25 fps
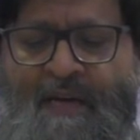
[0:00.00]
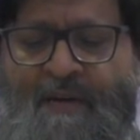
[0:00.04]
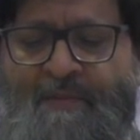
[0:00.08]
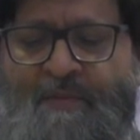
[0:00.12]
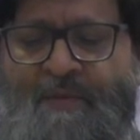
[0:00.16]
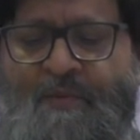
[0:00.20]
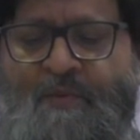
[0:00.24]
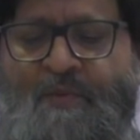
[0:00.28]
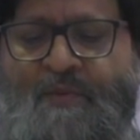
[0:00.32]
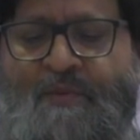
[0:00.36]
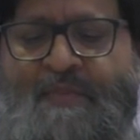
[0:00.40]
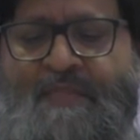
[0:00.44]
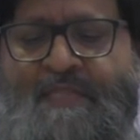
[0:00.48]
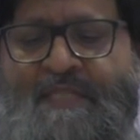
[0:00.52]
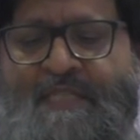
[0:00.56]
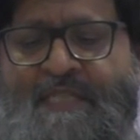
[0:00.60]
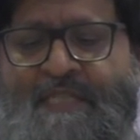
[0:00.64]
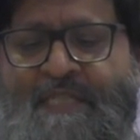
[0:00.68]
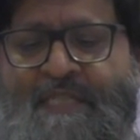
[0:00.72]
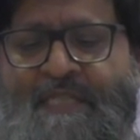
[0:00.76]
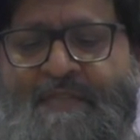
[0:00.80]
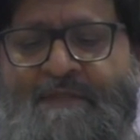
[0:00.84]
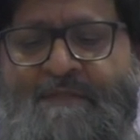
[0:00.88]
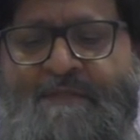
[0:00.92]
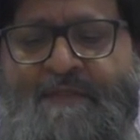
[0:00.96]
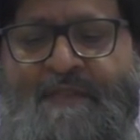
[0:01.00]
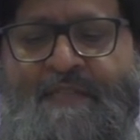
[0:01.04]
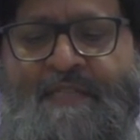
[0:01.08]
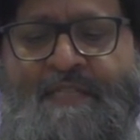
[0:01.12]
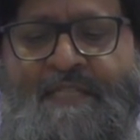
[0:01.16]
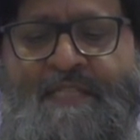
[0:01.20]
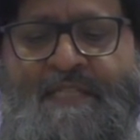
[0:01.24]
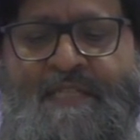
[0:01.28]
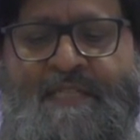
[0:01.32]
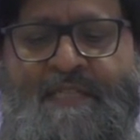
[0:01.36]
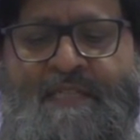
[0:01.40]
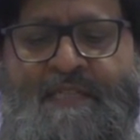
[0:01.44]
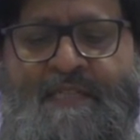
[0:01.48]
mean, there's a
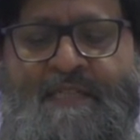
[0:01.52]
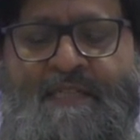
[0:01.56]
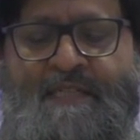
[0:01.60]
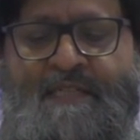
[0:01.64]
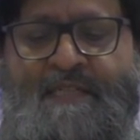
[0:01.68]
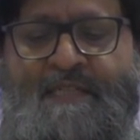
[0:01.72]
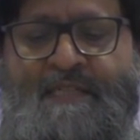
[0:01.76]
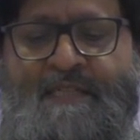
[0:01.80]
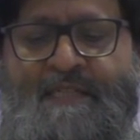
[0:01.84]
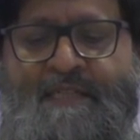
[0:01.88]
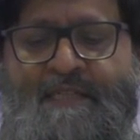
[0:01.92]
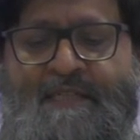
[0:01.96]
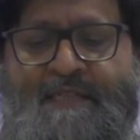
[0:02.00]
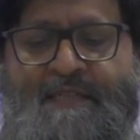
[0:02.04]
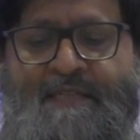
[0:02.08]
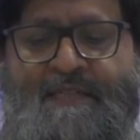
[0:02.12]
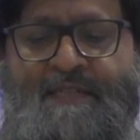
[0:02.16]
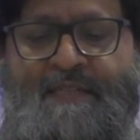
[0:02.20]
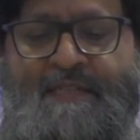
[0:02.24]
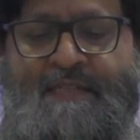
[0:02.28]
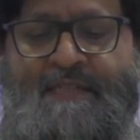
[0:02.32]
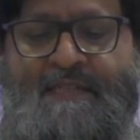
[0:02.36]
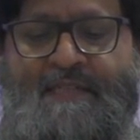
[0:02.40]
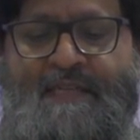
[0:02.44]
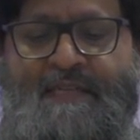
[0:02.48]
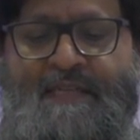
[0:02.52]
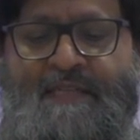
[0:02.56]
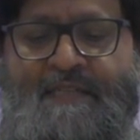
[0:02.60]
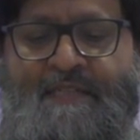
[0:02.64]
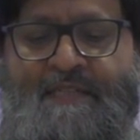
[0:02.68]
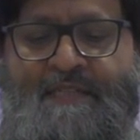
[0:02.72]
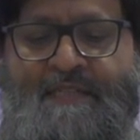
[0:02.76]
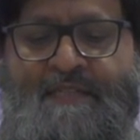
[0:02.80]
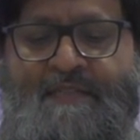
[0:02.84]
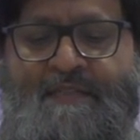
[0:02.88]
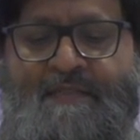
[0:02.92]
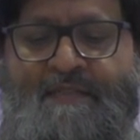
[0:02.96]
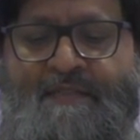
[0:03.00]
leaflet that
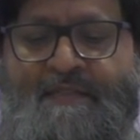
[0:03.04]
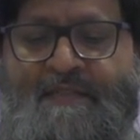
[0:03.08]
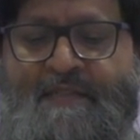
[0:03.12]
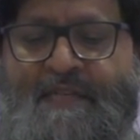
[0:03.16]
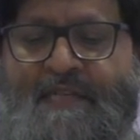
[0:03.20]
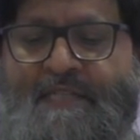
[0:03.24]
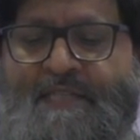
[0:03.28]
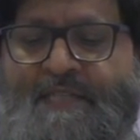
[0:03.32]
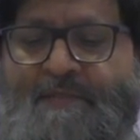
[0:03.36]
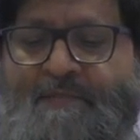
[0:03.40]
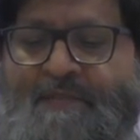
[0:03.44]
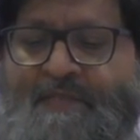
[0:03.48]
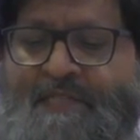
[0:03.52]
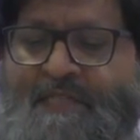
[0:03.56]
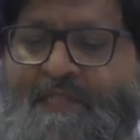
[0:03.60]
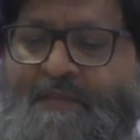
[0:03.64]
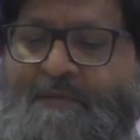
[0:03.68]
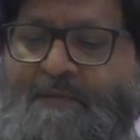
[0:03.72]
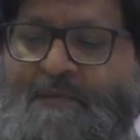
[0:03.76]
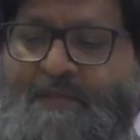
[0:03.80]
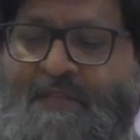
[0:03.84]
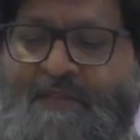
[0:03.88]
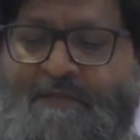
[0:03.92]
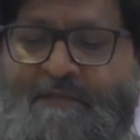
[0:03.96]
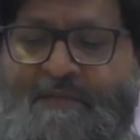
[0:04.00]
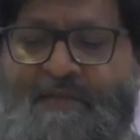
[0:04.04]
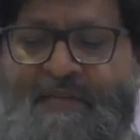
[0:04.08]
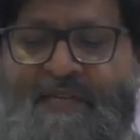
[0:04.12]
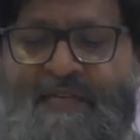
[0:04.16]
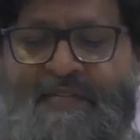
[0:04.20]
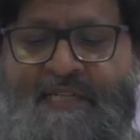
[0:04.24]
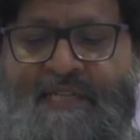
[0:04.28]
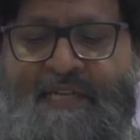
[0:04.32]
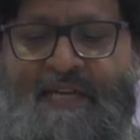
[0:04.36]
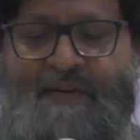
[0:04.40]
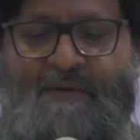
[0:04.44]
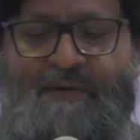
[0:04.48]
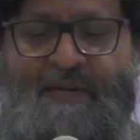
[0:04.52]
the LGBT community have been
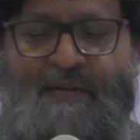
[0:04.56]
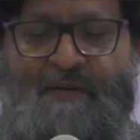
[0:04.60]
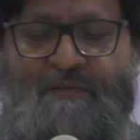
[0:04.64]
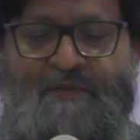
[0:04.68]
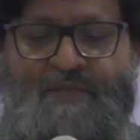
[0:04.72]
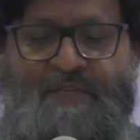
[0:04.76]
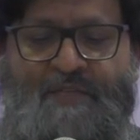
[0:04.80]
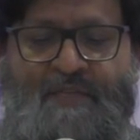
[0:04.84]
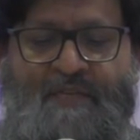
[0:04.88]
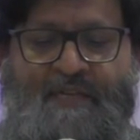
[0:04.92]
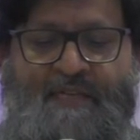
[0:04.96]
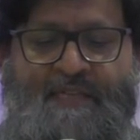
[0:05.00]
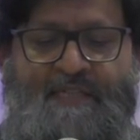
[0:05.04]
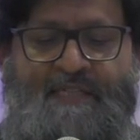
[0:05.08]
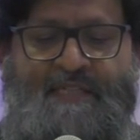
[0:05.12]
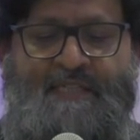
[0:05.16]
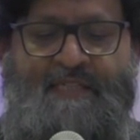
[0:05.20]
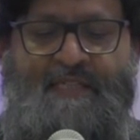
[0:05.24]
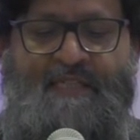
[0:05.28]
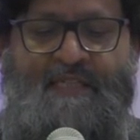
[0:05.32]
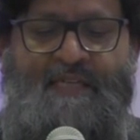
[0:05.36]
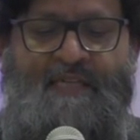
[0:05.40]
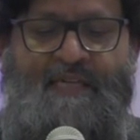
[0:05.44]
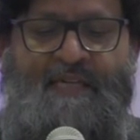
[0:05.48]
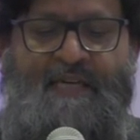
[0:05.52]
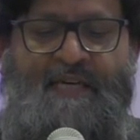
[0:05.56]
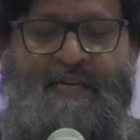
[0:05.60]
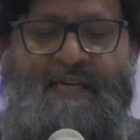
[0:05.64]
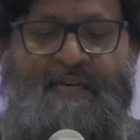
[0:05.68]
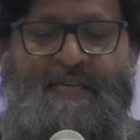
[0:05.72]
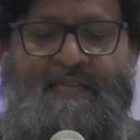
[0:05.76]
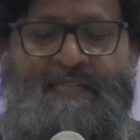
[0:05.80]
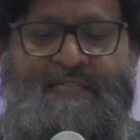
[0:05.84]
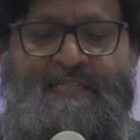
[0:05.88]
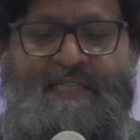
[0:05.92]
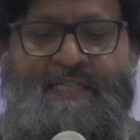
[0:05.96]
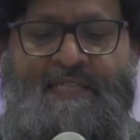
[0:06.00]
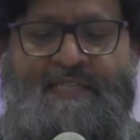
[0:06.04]
handing out outside,
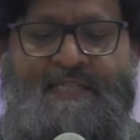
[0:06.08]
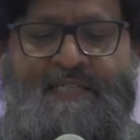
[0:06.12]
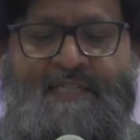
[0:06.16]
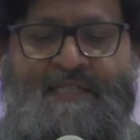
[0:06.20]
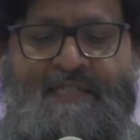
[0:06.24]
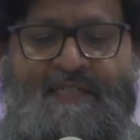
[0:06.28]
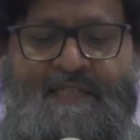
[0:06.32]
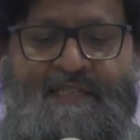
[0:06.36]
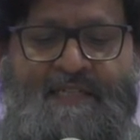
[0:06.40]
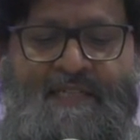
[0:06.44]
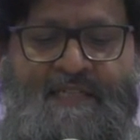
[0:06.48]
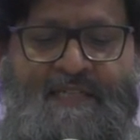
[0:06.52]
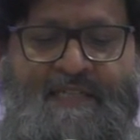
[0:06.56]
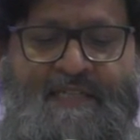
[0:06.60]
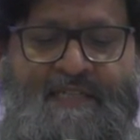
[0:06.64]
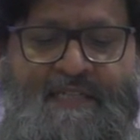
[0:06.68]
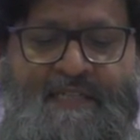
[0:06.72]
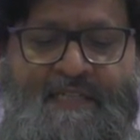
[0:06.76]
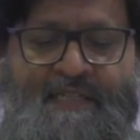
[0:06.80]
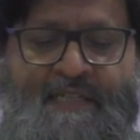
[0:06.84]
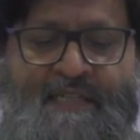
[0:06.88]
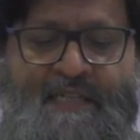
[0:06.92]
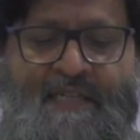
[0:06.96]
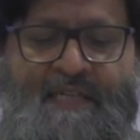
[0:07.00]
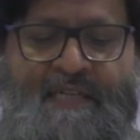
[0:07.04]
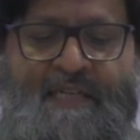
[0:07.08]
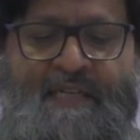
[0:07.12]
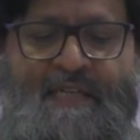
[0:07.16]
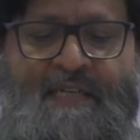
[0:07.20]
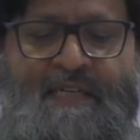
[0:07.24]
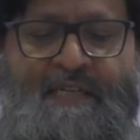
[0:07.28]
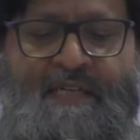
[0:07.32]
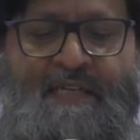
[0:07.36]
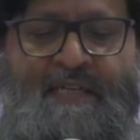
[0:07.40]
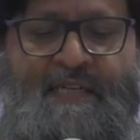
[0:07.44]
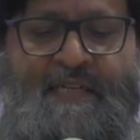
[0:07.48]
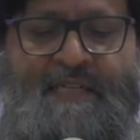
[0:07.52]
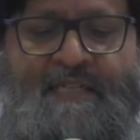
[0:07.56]
and it says here that
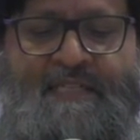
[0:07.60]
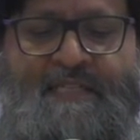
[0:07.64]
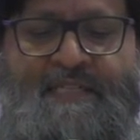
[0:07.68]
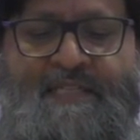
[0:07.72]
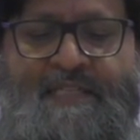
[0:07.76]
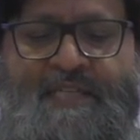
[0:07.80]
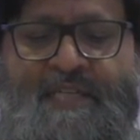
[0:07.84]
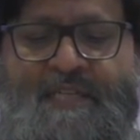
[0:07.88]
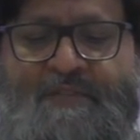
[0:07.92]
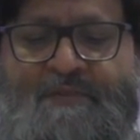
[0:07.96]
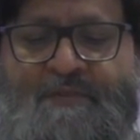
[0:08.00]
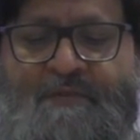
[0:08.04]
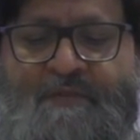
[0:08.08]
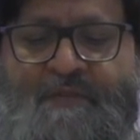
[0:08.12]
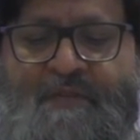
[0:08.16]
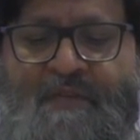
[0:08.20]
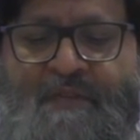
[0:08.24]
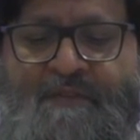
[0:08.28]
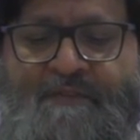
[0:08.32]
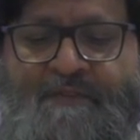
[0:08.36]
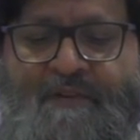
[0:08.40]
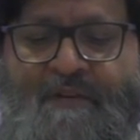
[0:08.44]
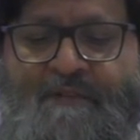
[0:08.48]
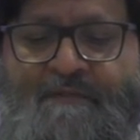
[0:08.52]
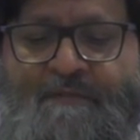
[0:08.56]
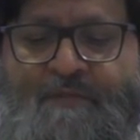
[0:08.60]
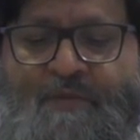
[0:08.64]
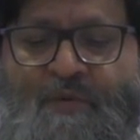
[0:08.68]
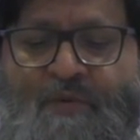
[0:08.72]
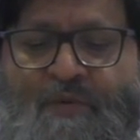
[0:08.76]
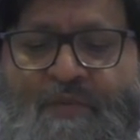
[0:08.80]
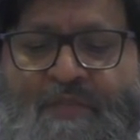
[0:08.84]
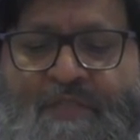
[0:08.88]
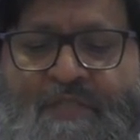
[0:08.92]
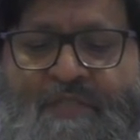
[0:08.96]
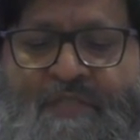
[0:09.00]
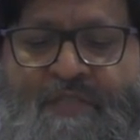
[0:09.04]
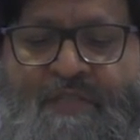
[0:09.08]
it's a series of 35
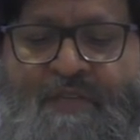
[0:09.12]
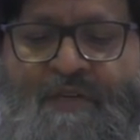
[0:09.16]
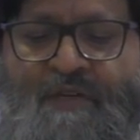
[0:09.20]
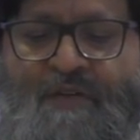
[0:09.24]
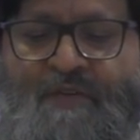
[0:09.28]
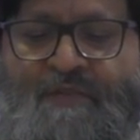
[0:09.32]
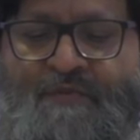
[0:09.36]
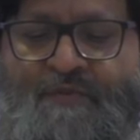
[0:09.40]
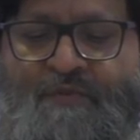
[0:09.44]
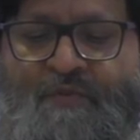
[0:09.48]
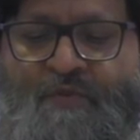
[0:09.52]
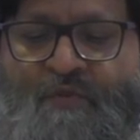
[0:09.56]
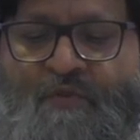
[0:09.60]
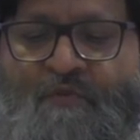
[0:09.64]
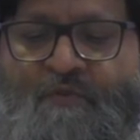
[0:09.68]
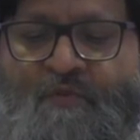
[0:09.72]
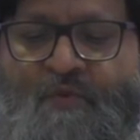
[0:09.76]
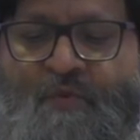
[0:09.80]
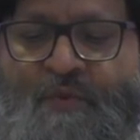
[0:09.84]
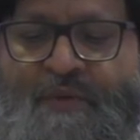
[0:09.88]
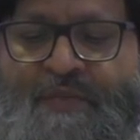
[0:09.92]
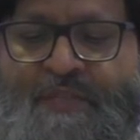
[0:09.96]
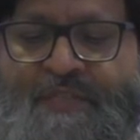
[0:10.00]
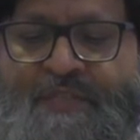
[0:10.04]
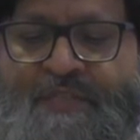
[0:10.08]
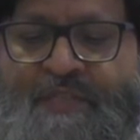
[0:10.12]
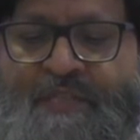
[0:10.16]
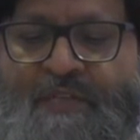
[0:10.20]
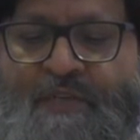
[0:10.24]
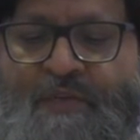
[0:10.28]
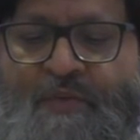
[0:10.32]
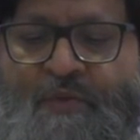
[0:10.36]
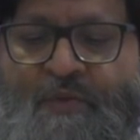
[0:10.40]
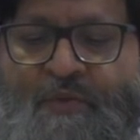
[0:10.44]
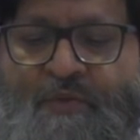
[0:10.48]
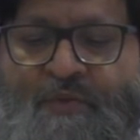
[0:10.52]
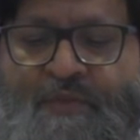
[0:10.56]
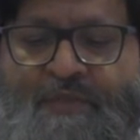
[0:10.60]
books, 4 of which
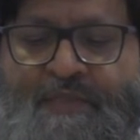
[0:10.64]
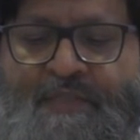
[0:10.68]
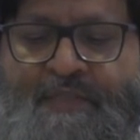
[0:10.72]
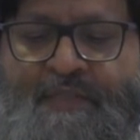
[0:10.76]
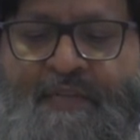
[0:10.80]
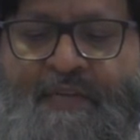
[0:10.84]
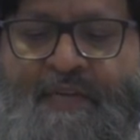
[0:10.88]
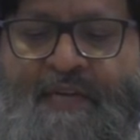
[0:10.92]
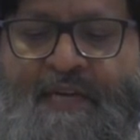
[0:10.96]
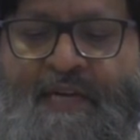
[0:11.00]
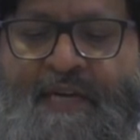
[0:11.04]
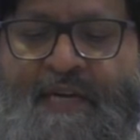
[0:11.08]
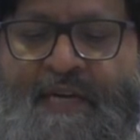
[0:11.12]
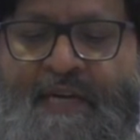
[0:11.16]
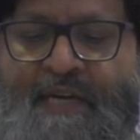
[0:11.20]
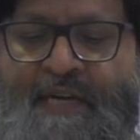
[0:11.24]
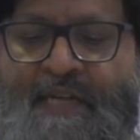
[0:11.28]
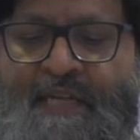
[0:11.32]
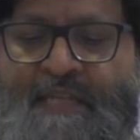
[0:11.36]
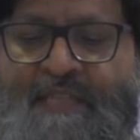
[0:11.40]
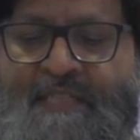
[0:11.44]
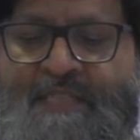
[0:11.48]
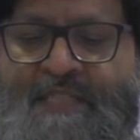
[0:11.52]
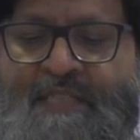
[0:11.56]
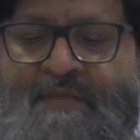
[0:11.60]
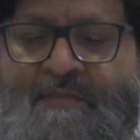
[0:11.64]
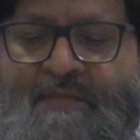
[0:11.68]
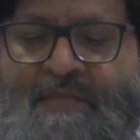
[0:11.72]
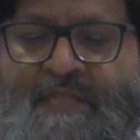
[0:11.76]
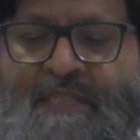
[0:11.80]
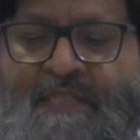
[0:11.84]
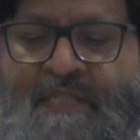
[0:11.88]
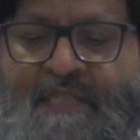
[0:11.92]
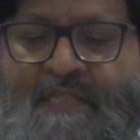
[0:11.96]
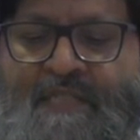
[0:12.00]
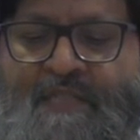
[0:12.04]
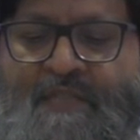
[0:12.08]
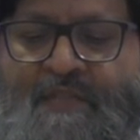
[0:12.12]
include
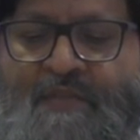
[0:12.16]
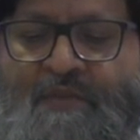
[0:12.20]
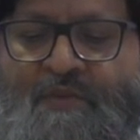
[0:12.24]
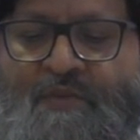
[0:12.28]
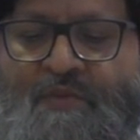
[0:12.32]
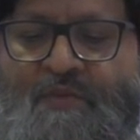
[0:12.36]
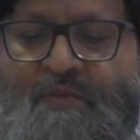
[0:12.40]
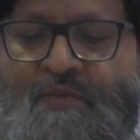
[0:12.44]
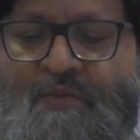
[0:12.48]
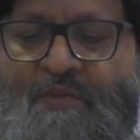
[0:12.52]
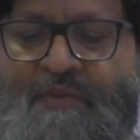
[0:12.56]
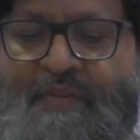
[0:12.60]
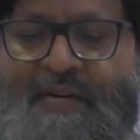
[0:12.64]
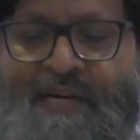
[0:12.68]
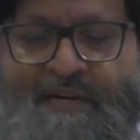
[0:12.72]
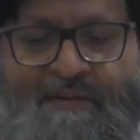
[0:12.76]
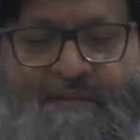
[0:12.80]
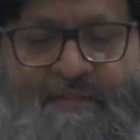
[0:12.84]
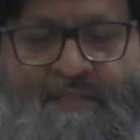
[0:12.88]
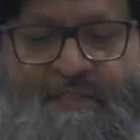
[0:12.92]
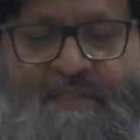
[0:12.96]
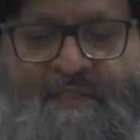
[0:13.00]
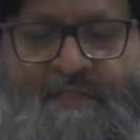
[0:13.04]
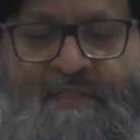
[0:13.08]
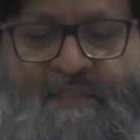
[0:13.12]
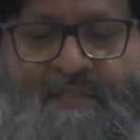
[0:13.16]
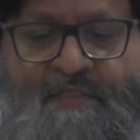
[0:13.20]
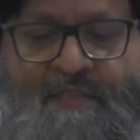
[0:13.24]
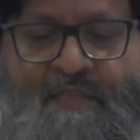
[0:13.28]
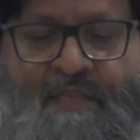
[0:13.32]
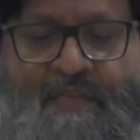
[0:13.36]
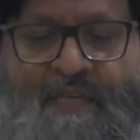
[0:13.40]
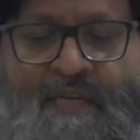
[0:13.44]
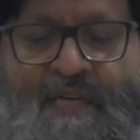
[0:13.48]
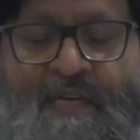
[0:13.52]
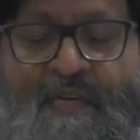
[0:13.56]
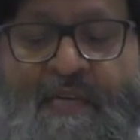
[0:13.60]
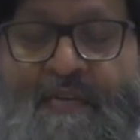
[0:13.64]
LGBTQ characters.
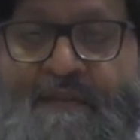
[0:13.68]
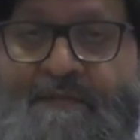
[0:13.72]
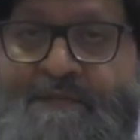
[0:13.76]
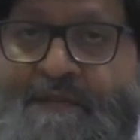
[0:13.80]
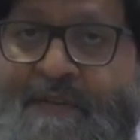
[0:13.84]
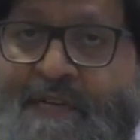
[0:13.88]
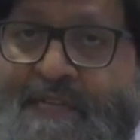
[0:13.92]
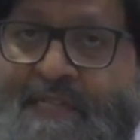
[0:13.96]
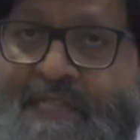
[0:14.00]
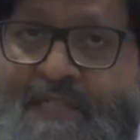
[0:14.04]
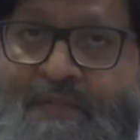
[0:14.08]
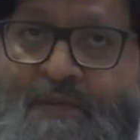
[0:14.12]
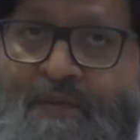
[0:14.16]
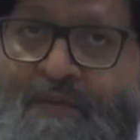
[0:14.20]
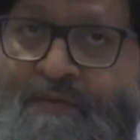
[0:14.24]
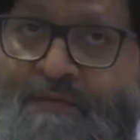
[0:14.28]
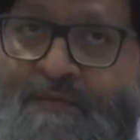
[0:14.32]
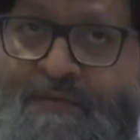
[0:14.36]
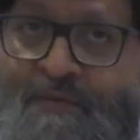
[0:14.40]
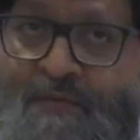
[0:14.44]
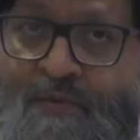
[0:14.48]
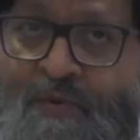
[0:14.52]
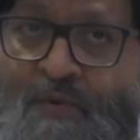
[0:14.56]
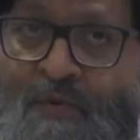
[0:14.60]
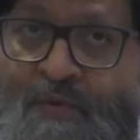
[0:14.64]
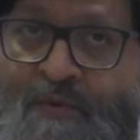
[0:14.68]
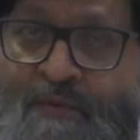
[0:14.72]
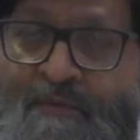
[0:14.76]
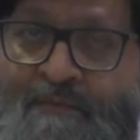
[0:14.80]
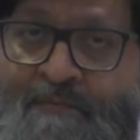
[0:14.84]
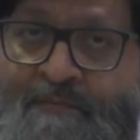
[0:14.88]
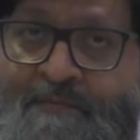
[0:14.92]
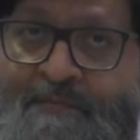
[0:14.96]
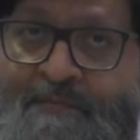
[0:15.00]
In fact, it's not 4.